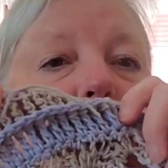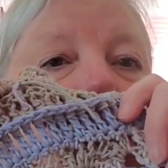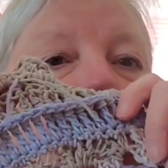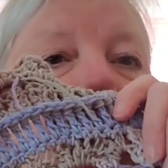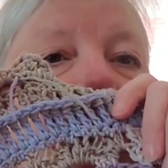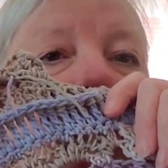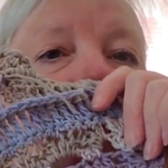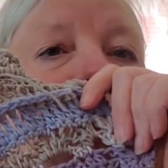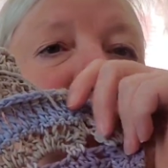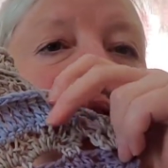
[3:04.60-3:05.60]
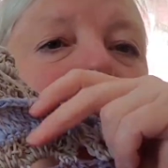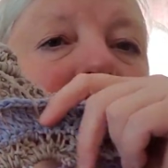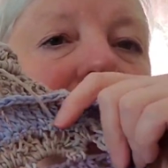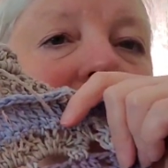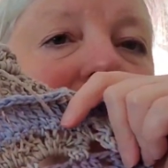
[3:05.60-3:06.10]
But you really can't tell it
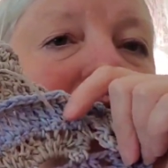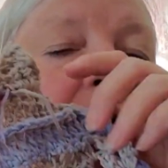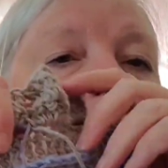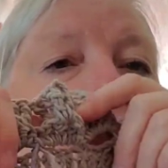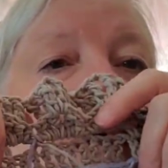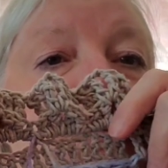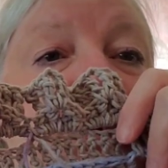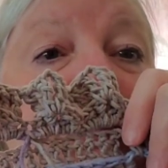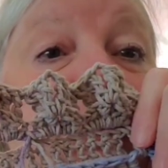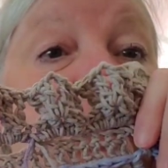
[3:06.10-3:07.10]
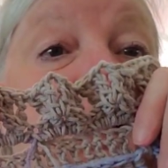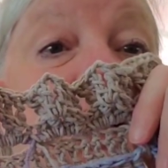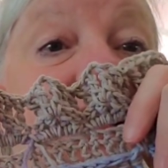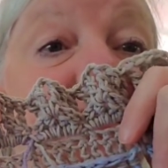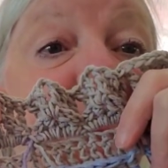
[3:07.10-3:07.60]
in here, but I really
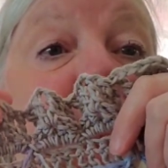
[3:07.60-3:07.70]
like the